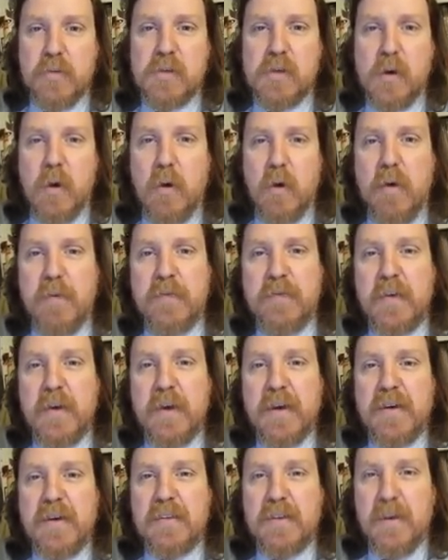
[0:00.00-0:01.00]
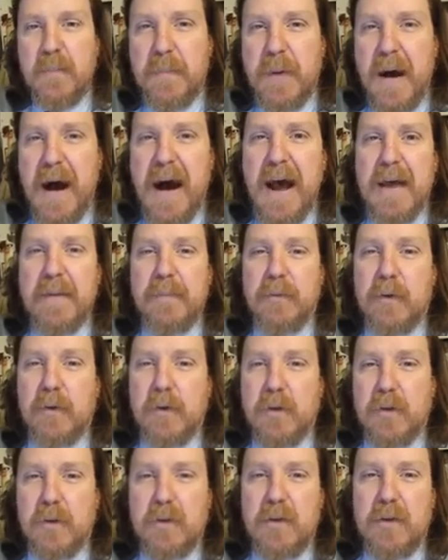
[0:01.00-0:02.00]
So if the
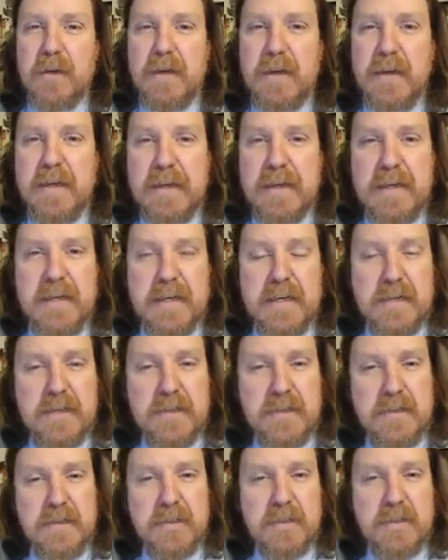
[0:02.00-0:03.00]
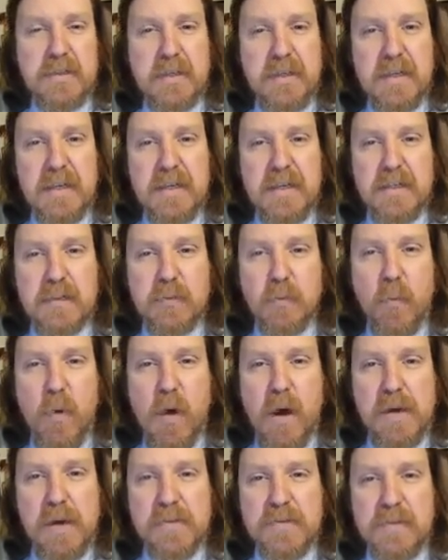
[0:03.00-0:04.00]
Bible is
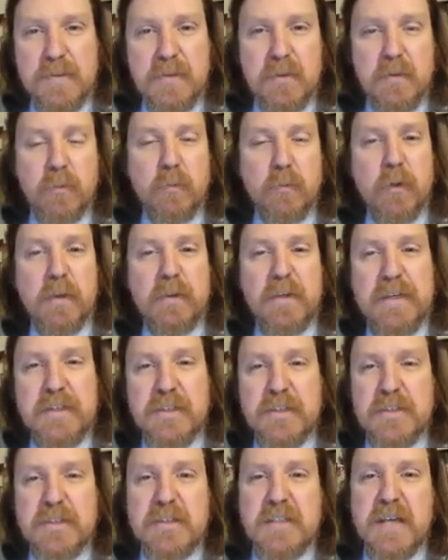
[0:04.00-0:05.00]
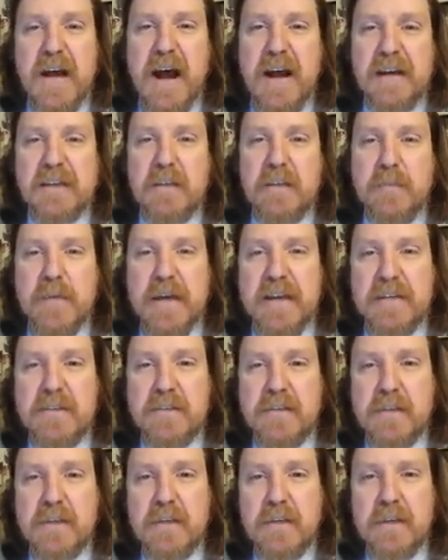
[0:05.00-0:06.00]
one's religious
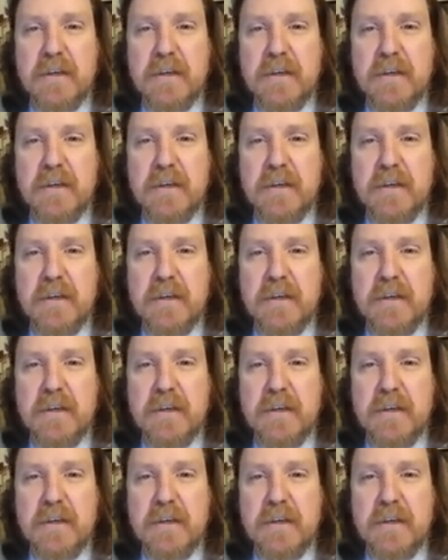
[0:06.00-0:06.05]
document,